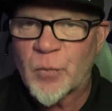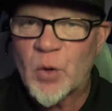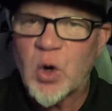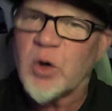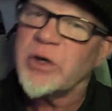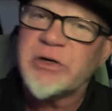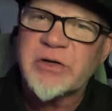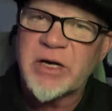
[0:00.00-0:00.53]

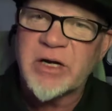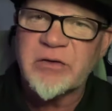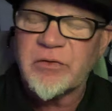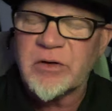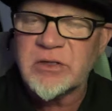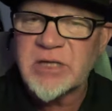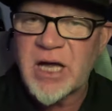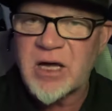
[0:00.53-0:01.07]
or he
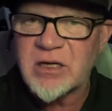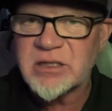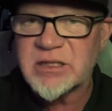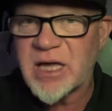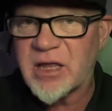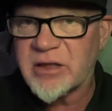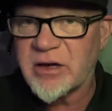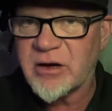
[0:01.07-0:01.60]
transfers out of
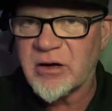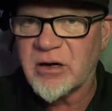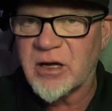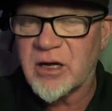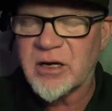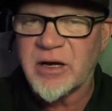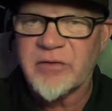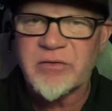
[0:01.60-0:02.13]
South
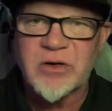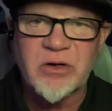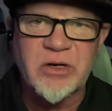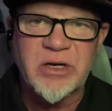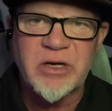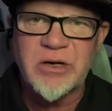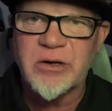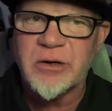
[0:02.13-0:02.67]
Carolina after a
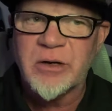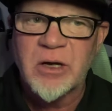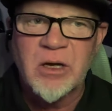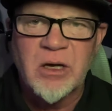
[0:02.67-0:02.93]
year.